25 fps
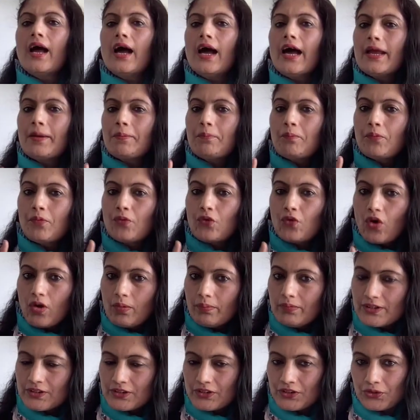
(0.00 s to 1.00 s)
I
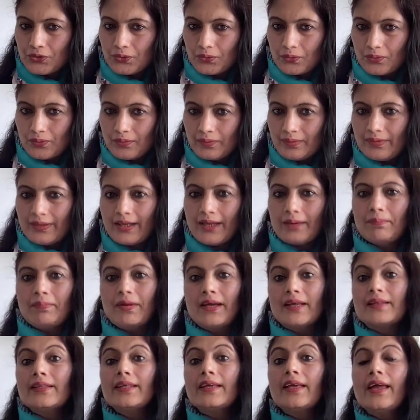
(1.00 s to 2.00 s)
promise you that
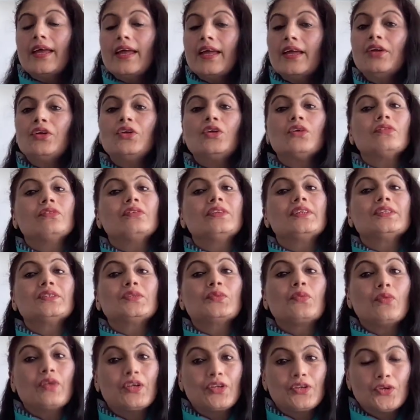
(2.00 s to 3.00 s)
by the end of
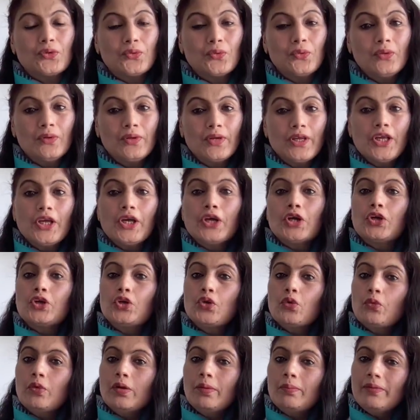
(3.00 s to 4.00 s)
this video,
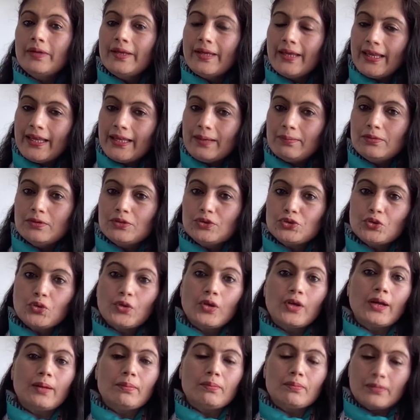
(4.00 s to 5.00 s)
you will be able to
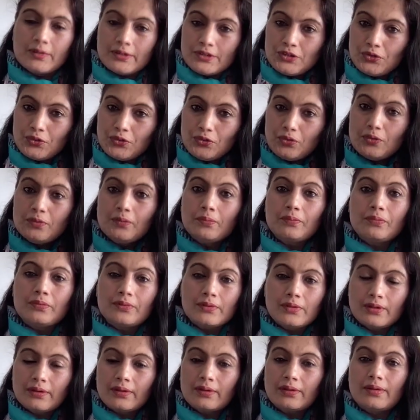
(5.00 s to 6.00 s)
come
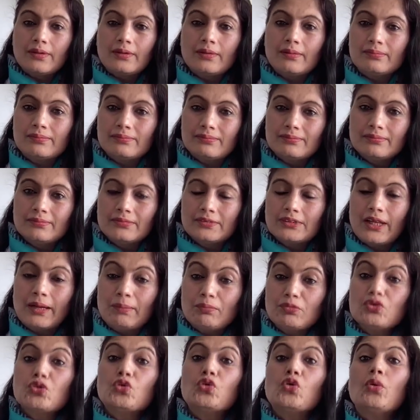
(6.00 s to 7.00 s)
to
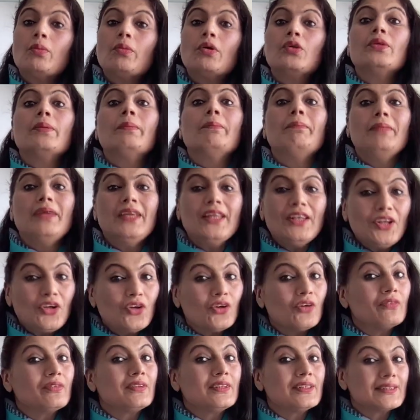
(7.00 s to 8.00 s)
know about the meaning
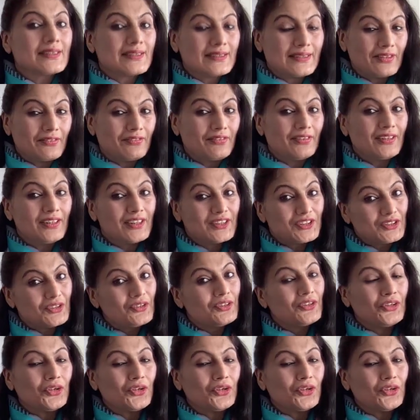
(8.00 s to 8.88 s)
of this definition